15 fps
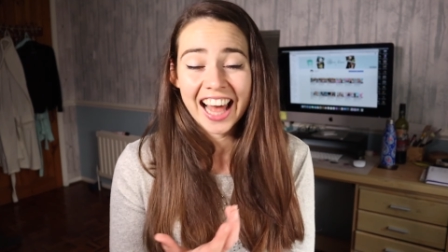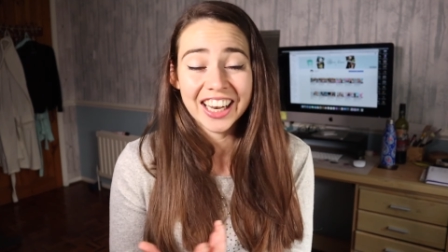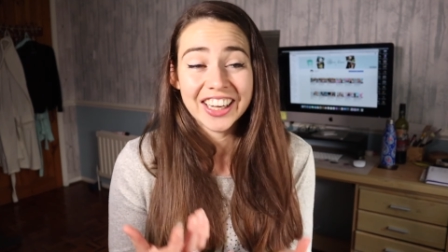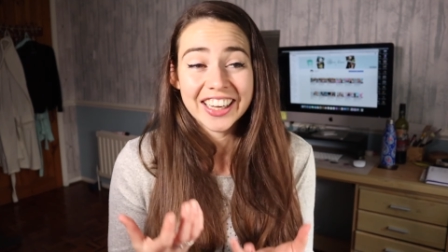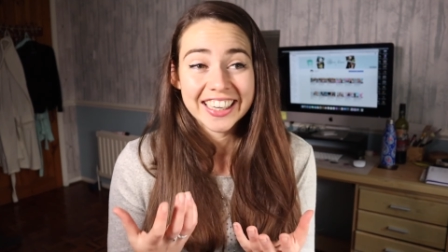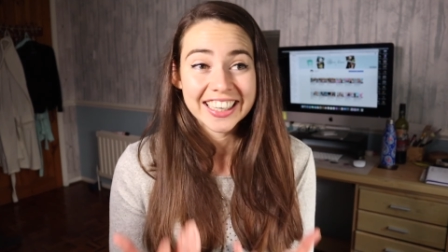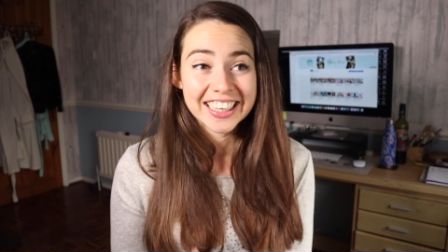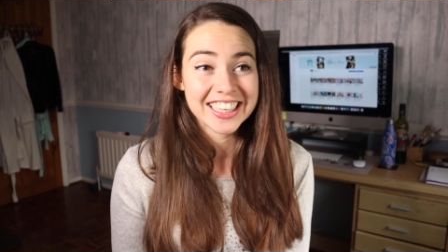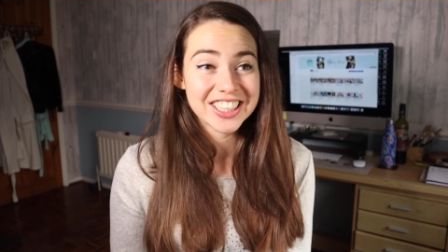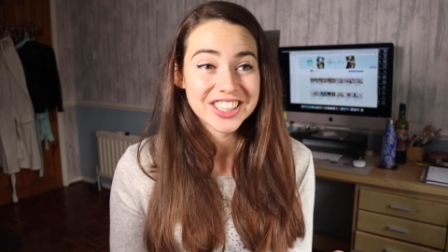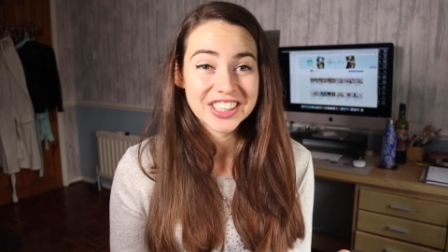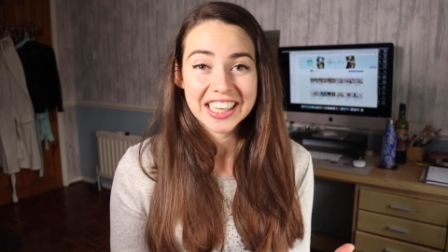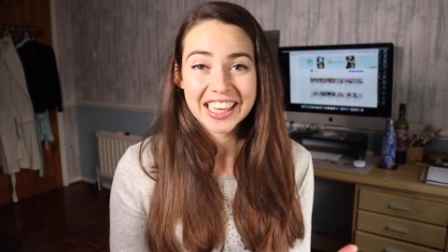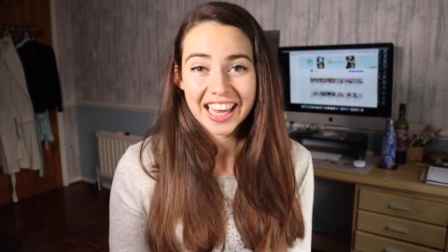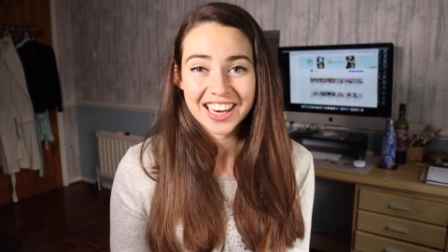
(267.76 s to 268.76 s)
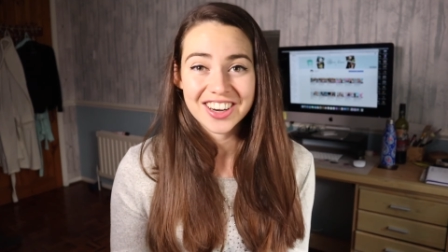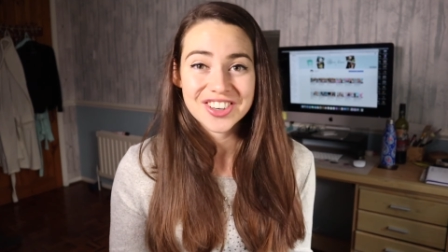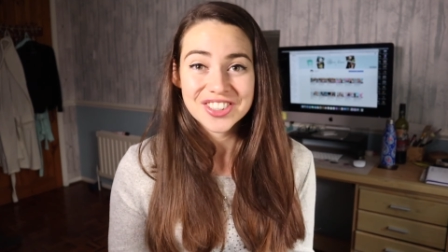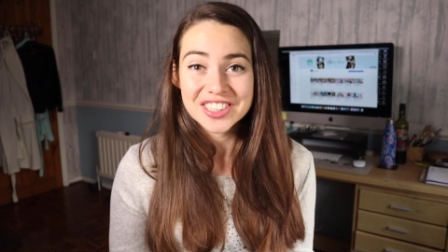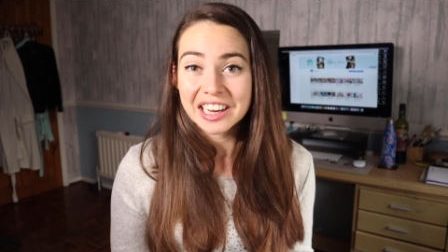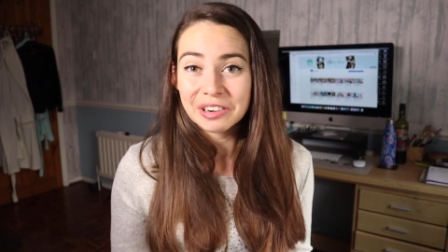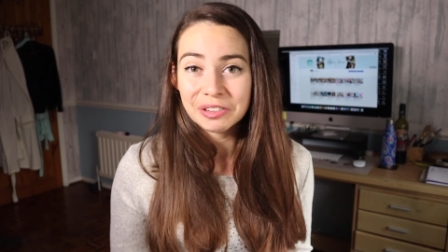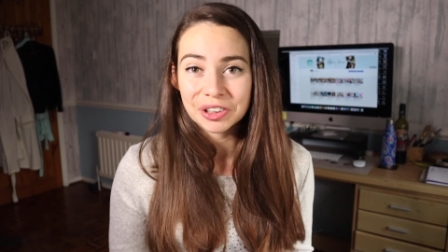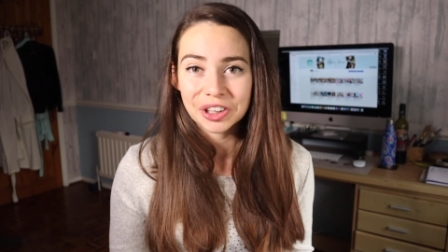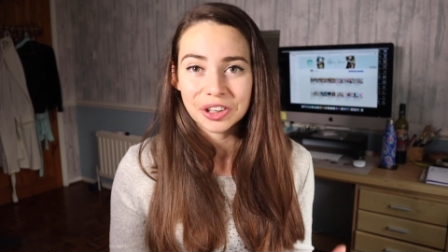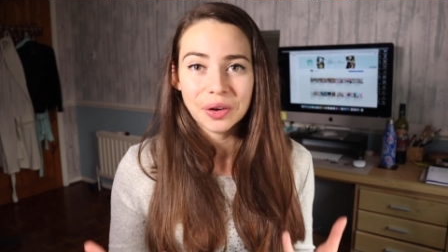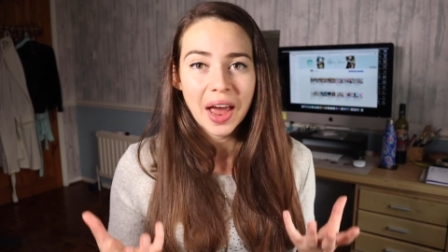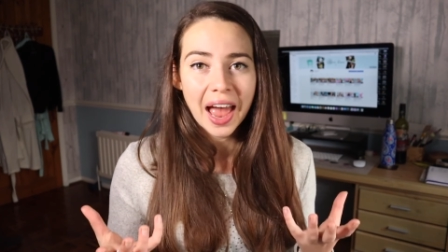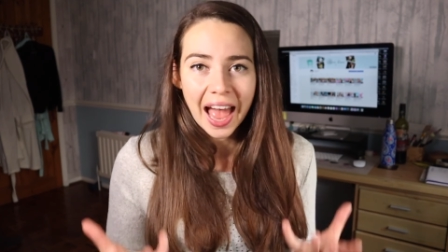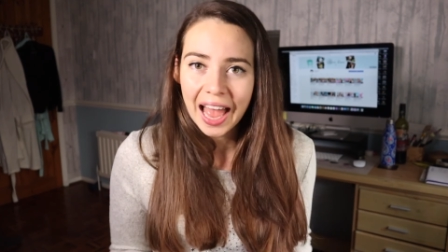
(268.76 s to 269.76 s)
And I literally cannot tell
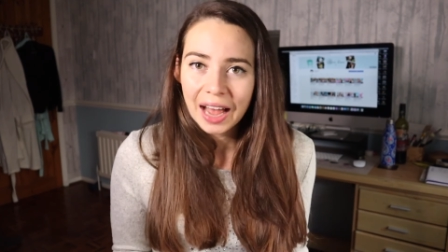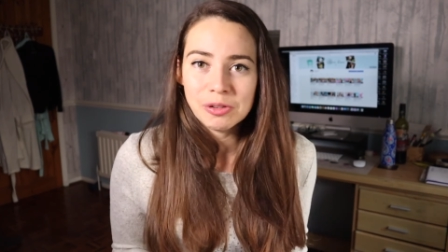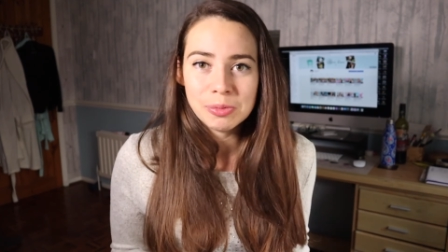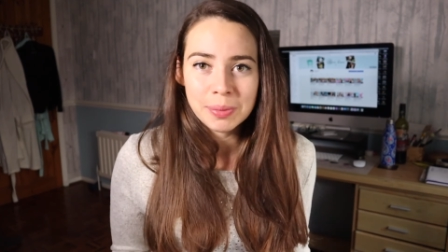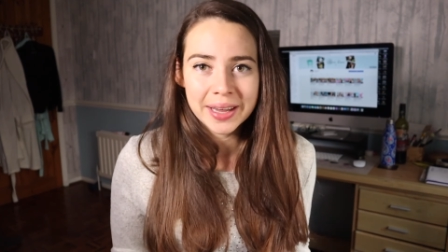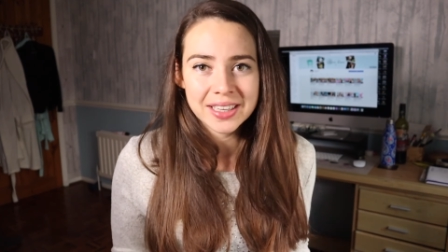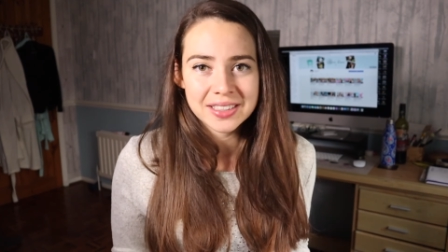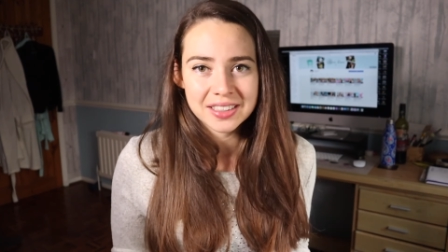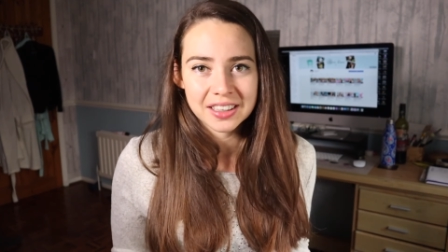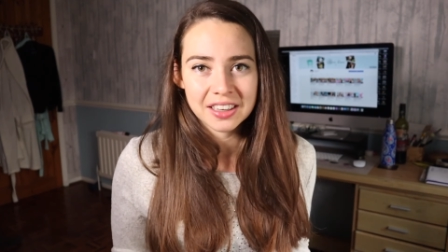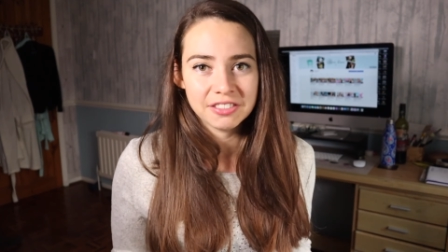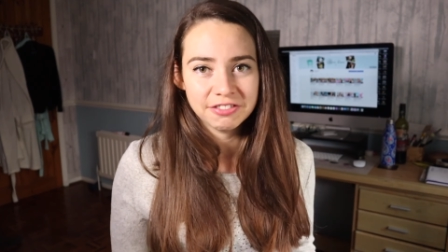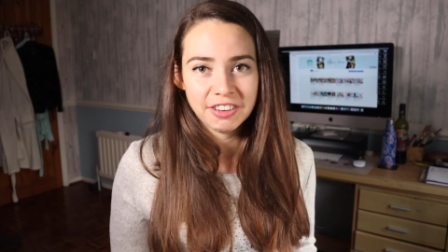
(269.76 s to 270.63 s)
you how amazing it